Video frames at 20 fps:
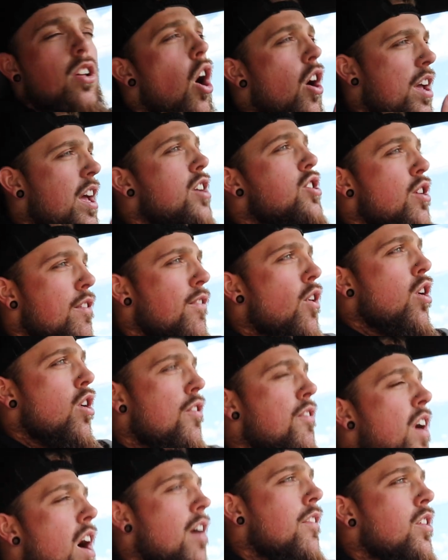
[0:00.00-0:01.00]
Oh yeah,
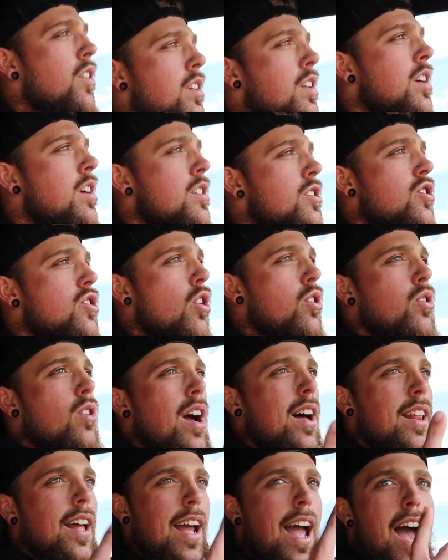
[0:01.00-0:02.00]
diverter valve on these. So you
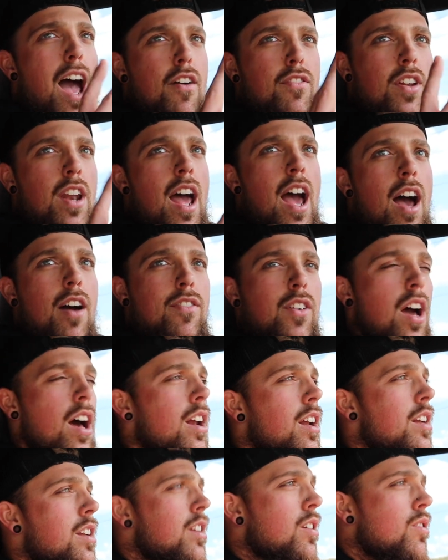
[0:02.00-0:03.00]
got like half and half
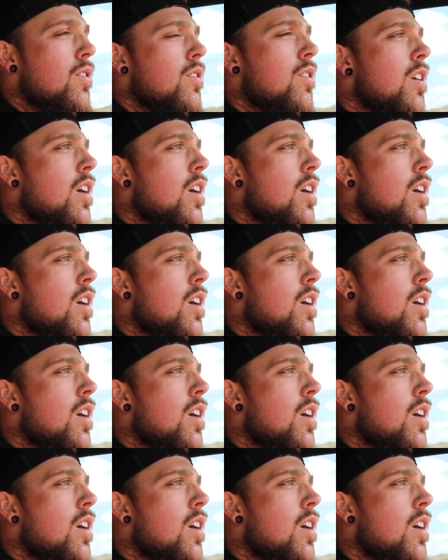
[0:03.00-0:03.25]
kind of deal.